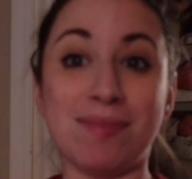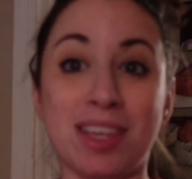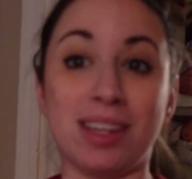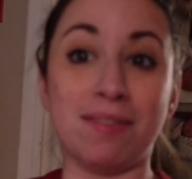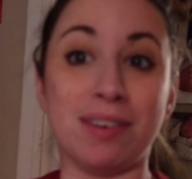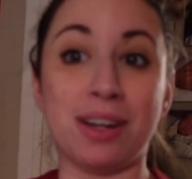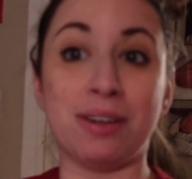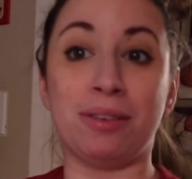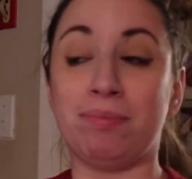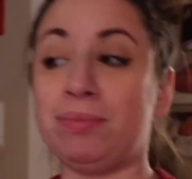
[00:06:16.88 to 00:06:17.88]
You'll never
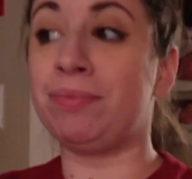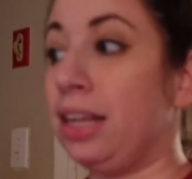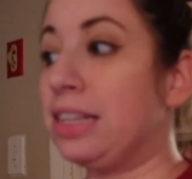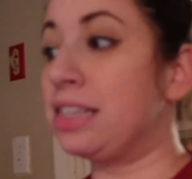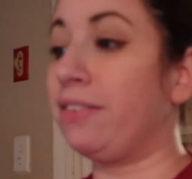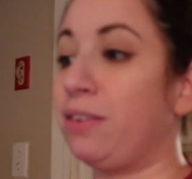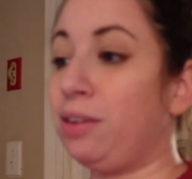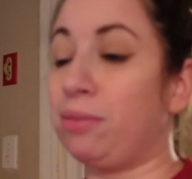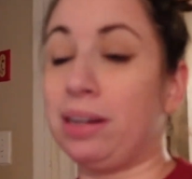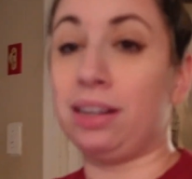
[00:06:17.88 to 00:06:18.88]
know. Thanksgiving
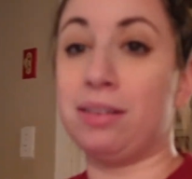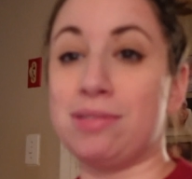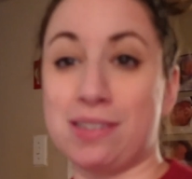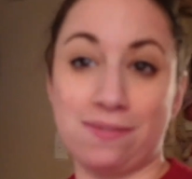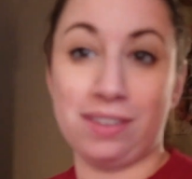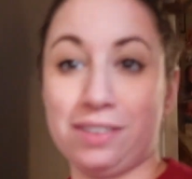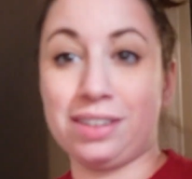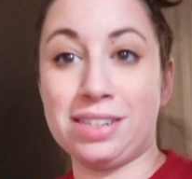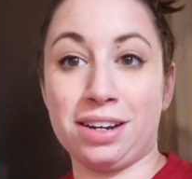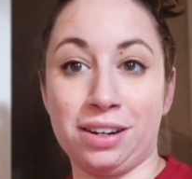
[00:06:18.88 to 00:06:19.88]
went well. I'm just very
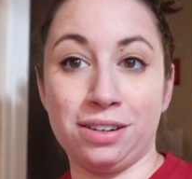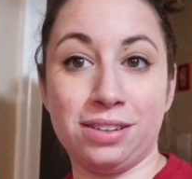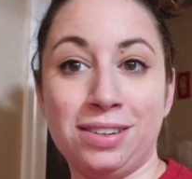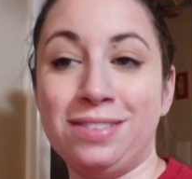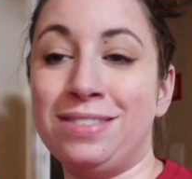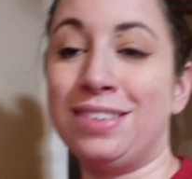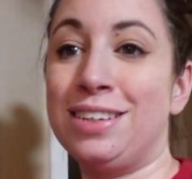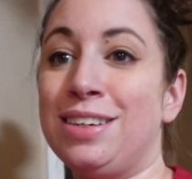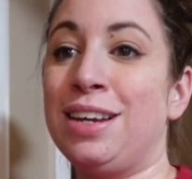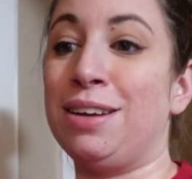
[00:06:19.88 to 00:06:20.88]
tired.
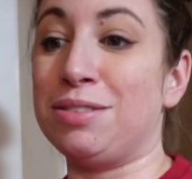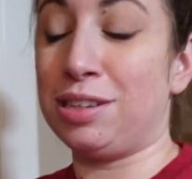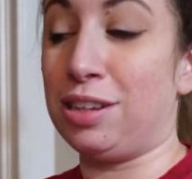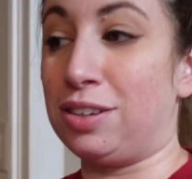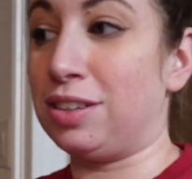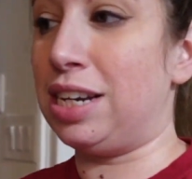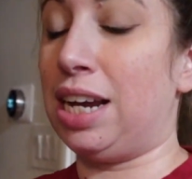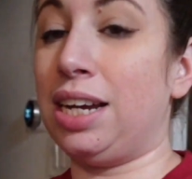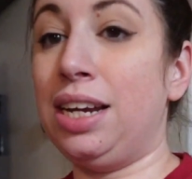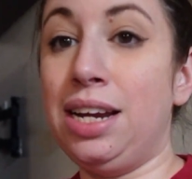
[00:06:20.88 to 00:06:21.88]
It was a long
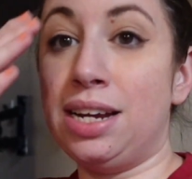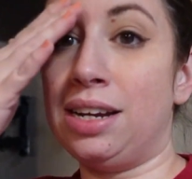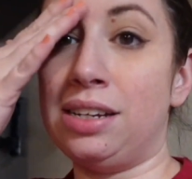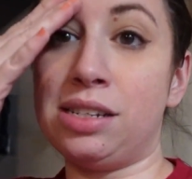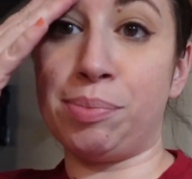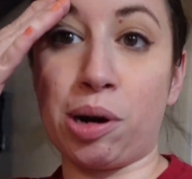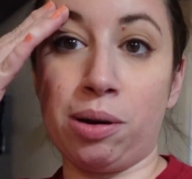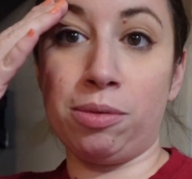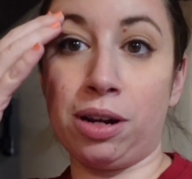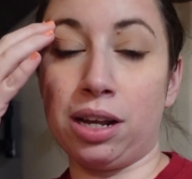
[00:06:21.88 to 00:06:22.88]
day.
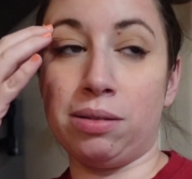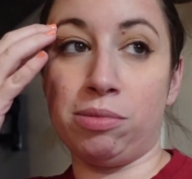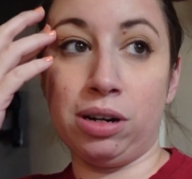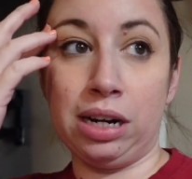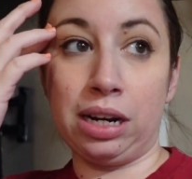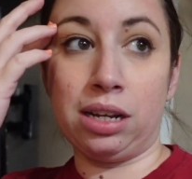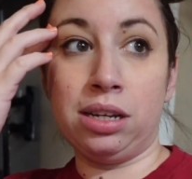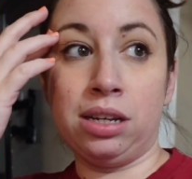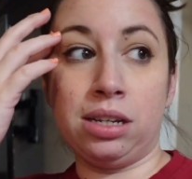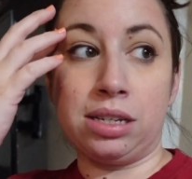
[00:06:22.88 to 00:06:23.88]
Tomorrow I'm going out in the morning.
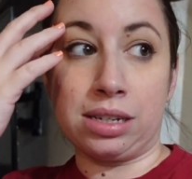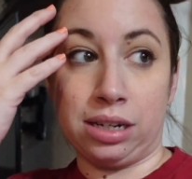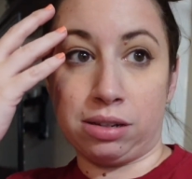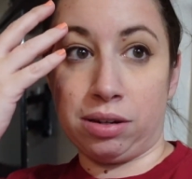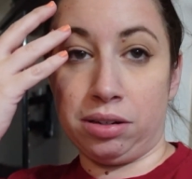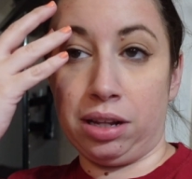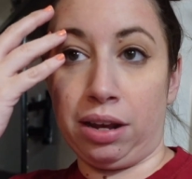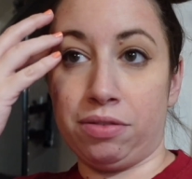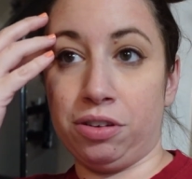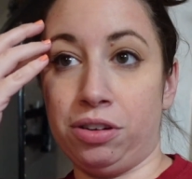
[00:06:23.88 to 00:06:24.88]
Scott's going out in the
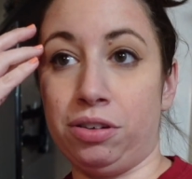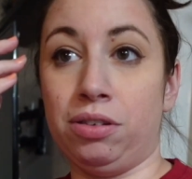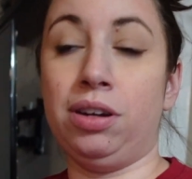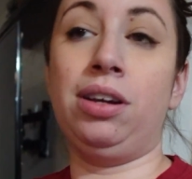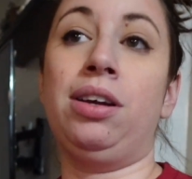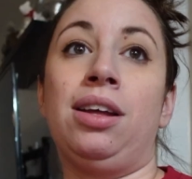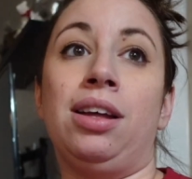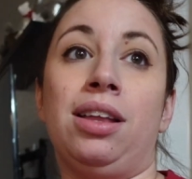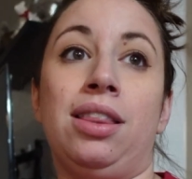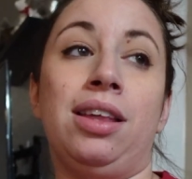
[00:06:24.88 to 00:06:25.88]
afternoon.
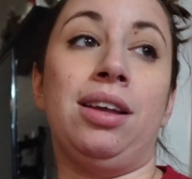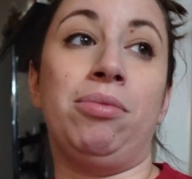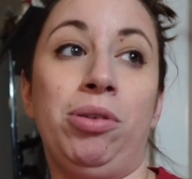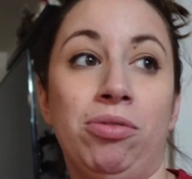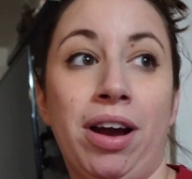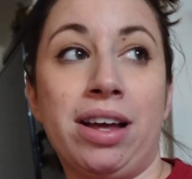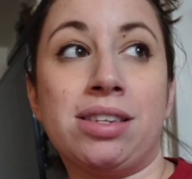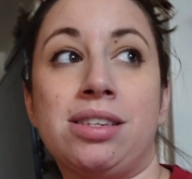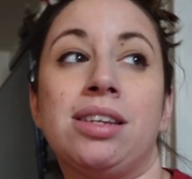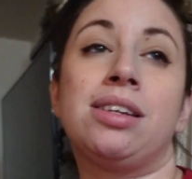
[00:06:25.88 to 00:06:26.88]
And then we
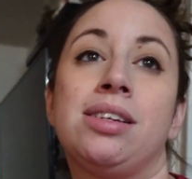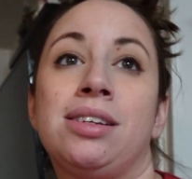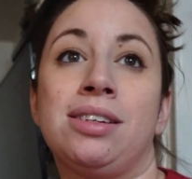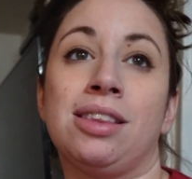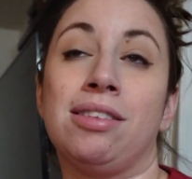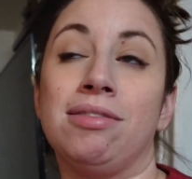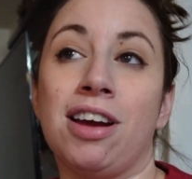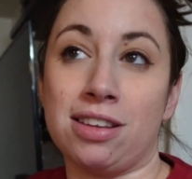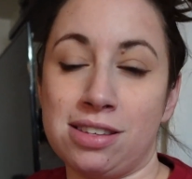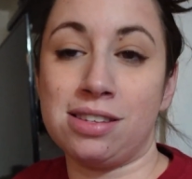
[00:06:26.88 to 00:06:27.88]
rest the
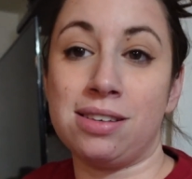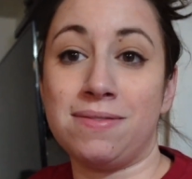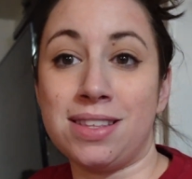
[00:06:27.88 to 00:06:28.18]
rest of